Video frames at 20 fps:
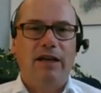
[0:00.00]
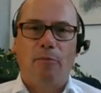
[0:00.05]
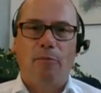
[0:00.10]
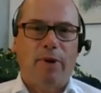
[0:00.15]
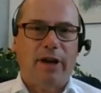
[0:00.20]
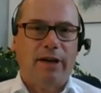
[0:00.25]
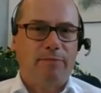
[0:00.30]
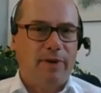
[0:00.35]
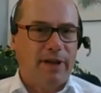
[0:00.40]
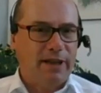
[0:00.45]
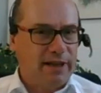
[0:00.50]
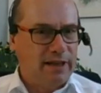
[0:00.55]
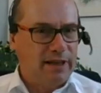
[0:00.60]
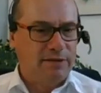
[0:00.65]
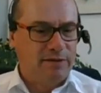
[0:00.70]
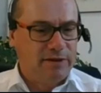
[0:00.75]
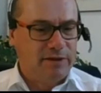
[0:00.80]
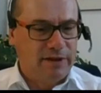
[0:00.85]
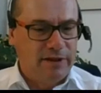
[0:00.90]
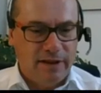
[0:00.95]
but
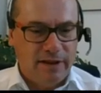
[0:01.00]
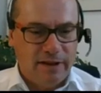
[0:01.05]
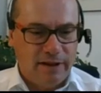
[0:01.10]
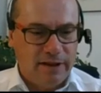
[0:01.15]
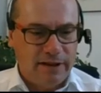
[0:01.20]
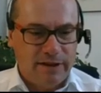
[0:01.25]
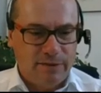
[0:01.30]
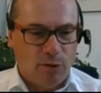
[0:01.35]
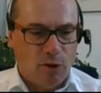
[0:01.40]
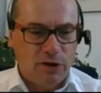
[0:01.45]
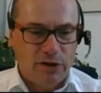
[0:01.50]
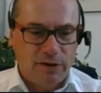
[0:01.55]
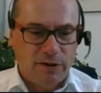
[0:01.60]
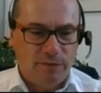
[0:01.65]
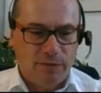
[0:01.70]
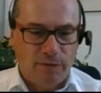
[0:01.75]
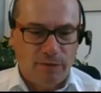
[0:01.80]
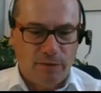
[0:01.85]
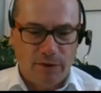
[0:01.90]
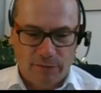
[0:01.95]
this
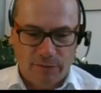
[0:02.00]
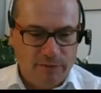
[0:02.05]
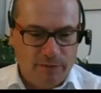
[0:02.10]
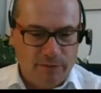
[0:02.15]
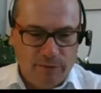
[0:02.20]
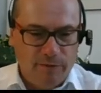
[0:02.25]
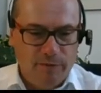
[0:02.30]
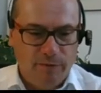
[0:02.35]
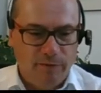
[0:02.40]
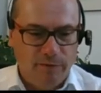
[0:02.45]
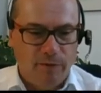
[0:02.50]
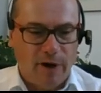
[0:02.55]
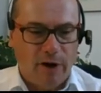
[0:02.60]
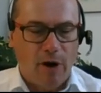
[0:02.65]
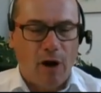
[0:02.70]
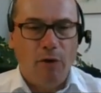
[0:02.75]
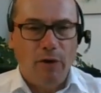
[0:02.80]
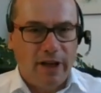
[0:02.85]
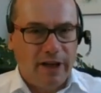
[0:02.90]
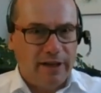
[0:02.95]
were
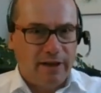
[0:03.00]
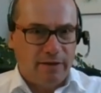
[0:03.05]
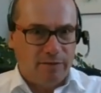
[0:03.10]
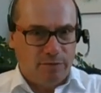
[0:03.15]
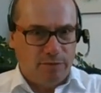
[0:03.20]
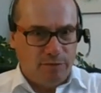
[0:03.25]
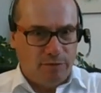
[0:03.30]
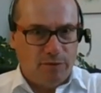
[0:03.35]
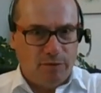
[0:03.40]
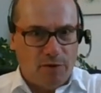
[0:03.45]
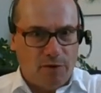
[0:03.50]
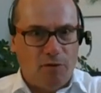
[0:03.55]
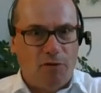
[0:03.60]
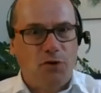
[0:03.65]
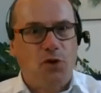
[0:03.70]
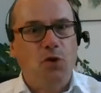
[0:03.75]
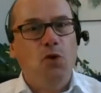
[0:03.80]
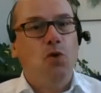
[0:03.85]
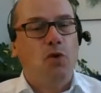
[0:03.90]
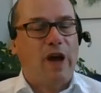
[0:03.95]
only a
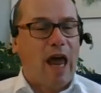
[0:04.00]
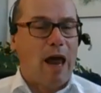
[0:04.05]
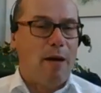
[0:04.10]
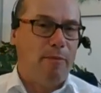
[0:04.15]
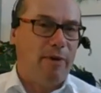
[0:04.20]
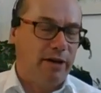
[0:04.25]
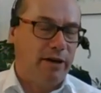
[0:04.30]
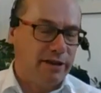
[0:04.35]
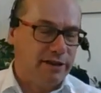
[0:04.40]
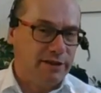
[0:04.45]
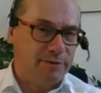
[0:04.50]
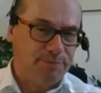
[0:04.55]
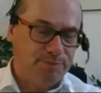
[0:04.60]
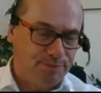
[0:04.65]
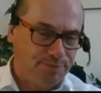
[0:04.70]
few cameras.